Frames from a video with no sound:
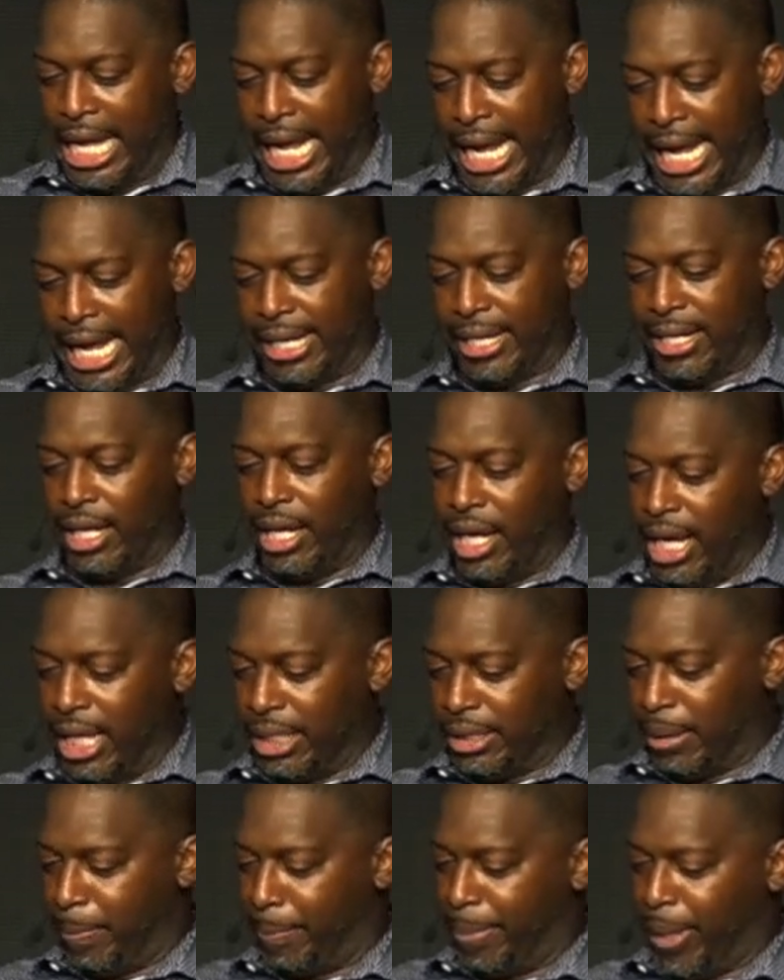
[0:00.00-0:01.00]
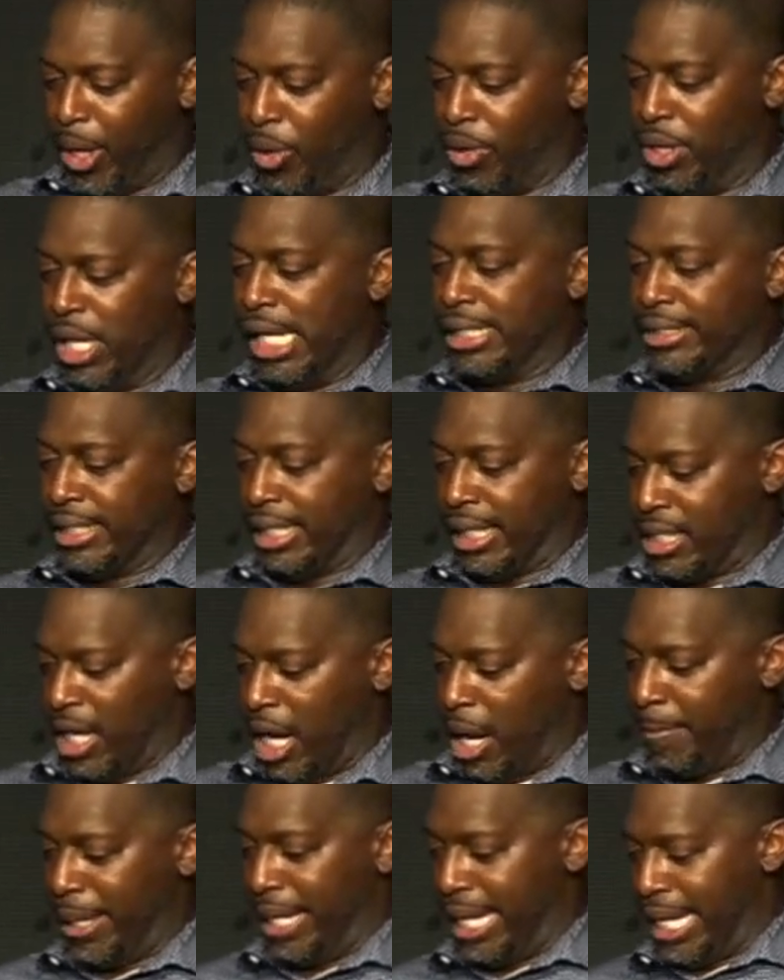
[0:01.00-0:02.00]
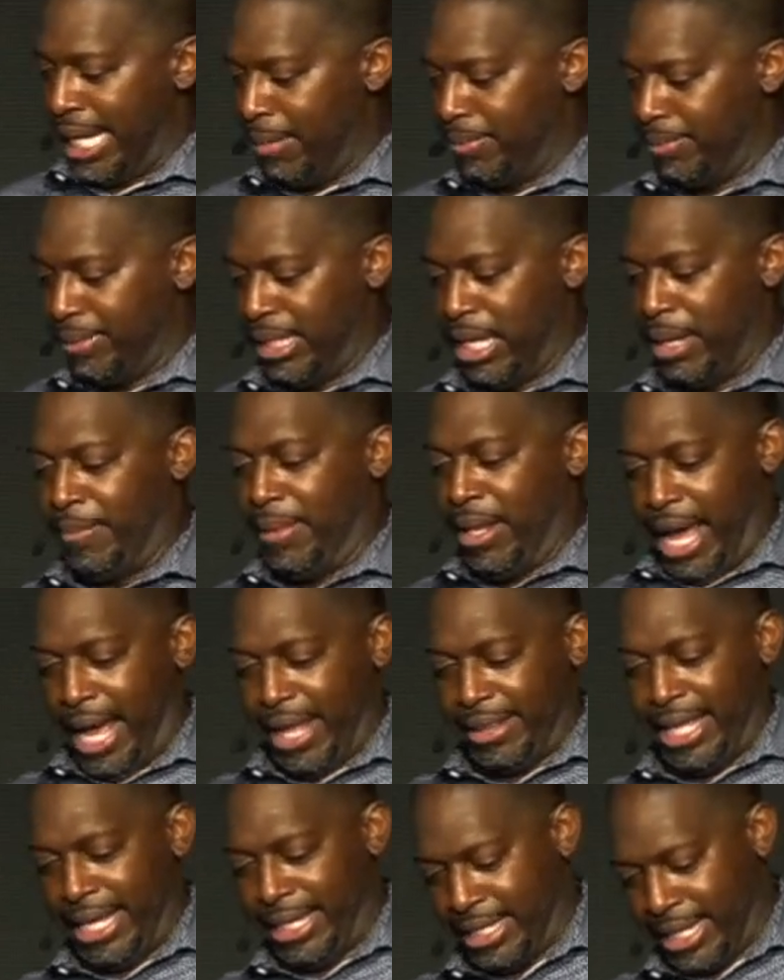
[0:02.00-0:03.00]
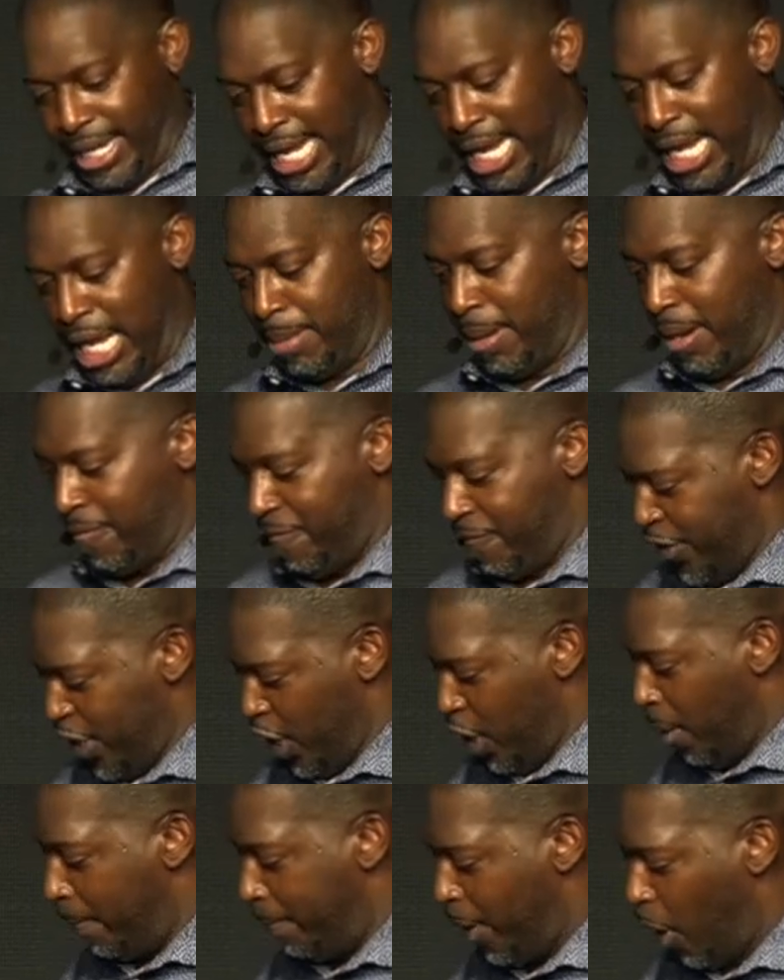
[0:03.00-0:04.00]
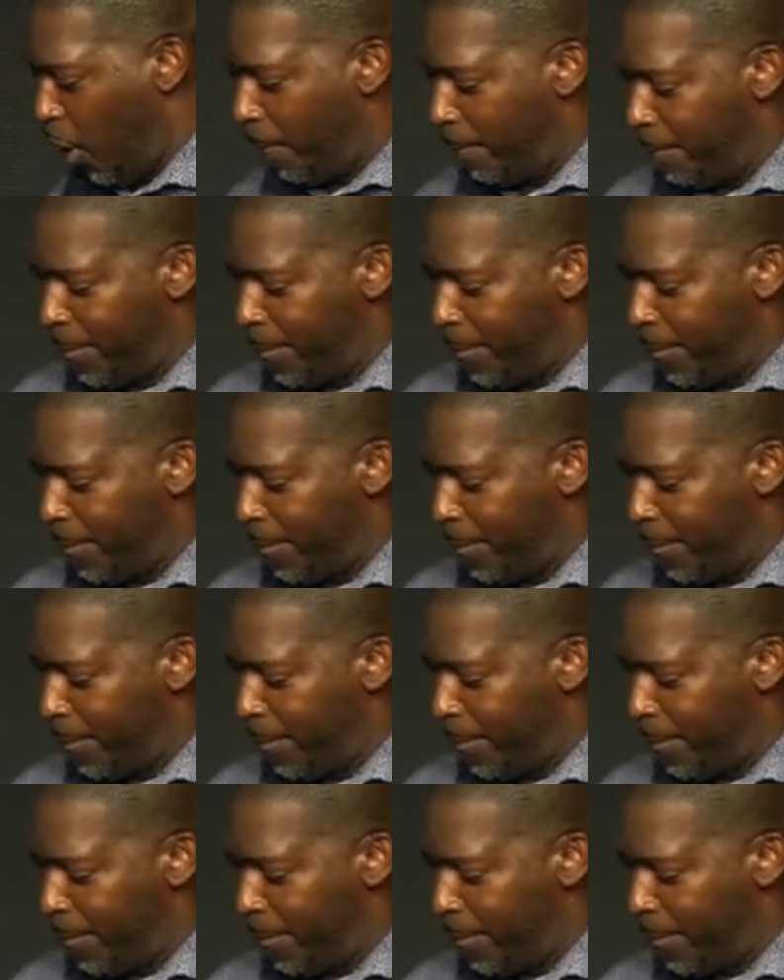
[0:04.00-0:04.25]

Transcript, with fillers: in the other boat to come and help them, and they came and filled both